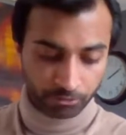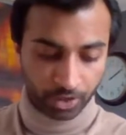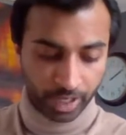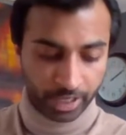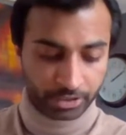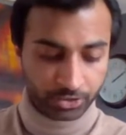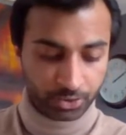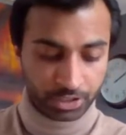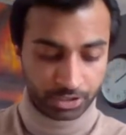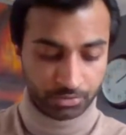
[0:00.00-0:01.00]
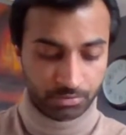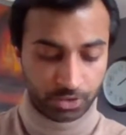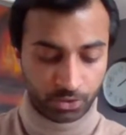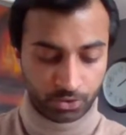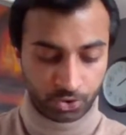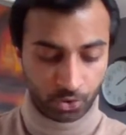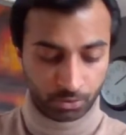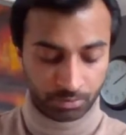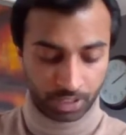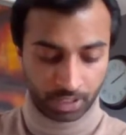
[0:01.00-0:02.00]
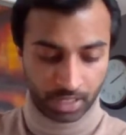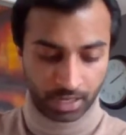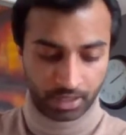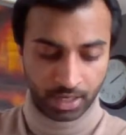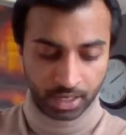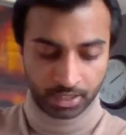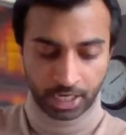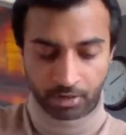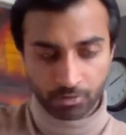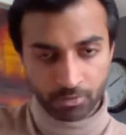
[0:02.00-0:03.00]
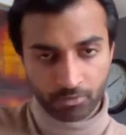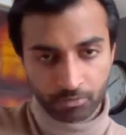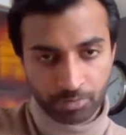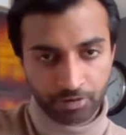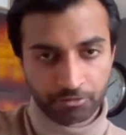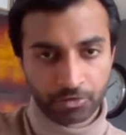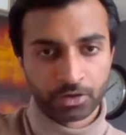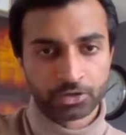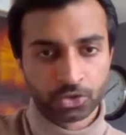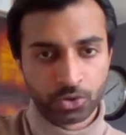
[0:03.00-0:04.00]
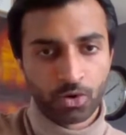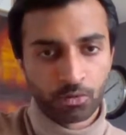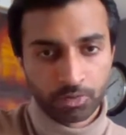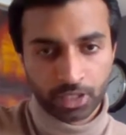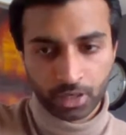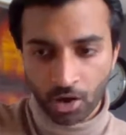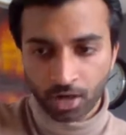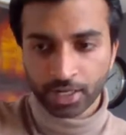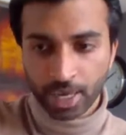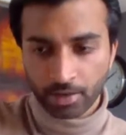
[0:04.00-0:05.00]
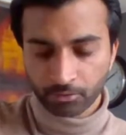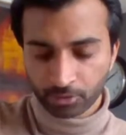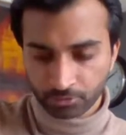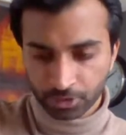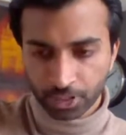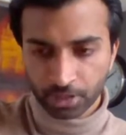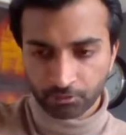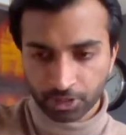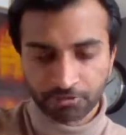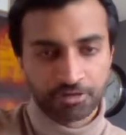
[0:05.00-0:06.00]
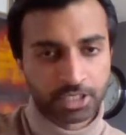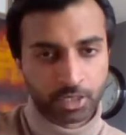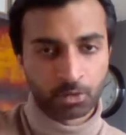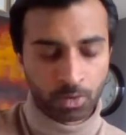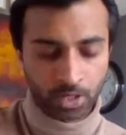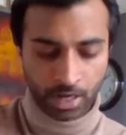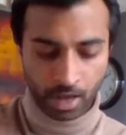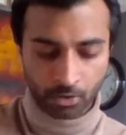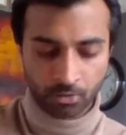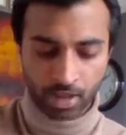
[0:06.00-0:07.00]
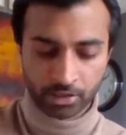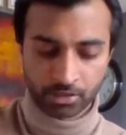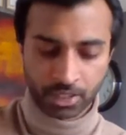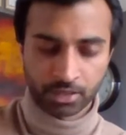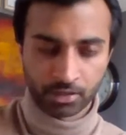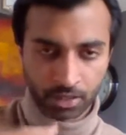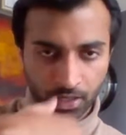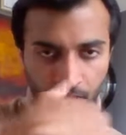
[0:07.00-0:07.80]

48 students told me that they'd prefer to go with the physical one now, rather than